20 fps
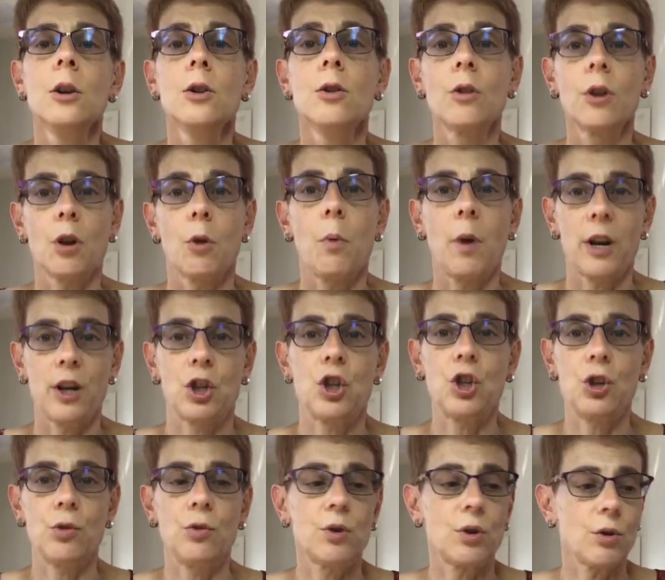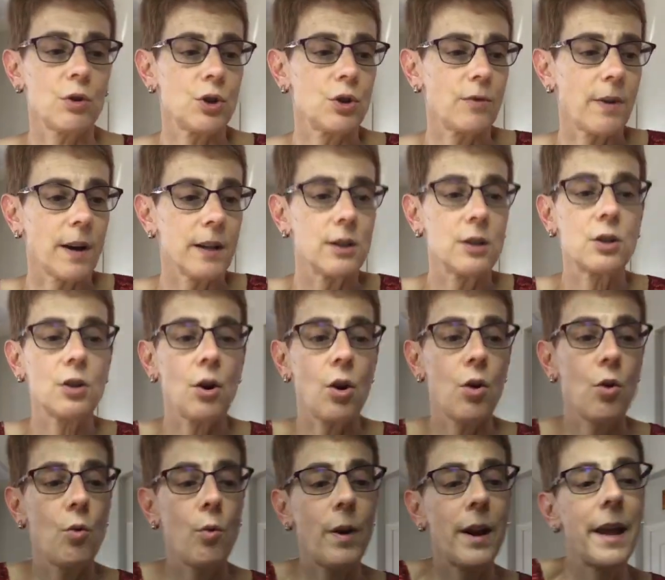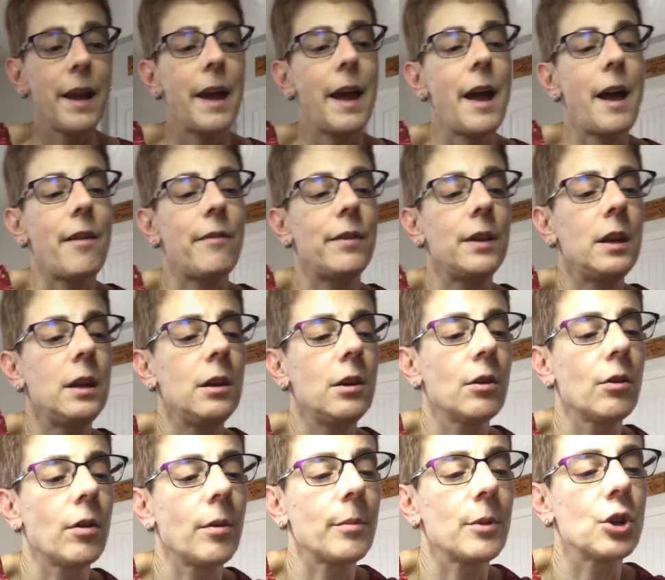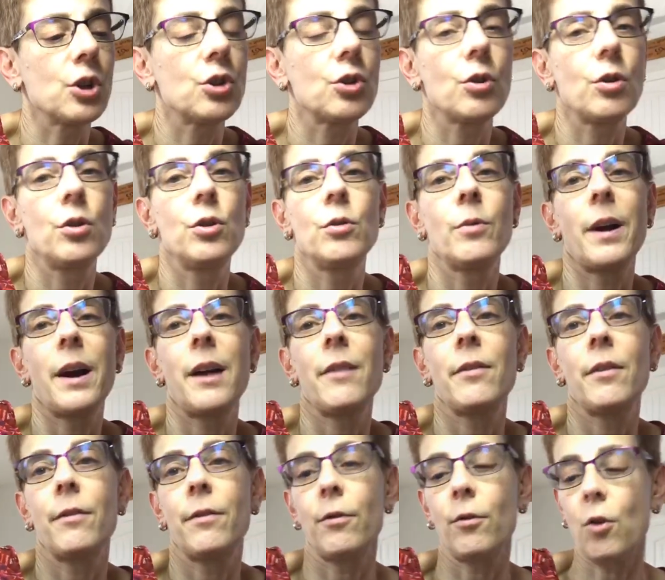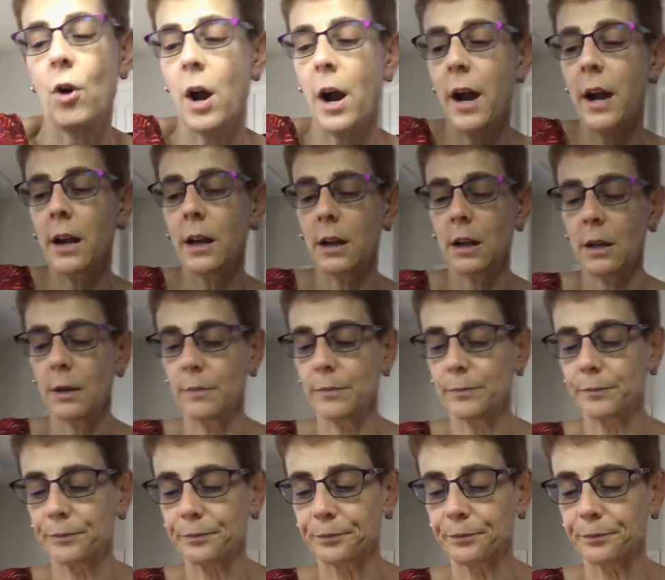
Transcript: you're going to want to choose those threads. So what I have here, I'm going to show you. I have a variety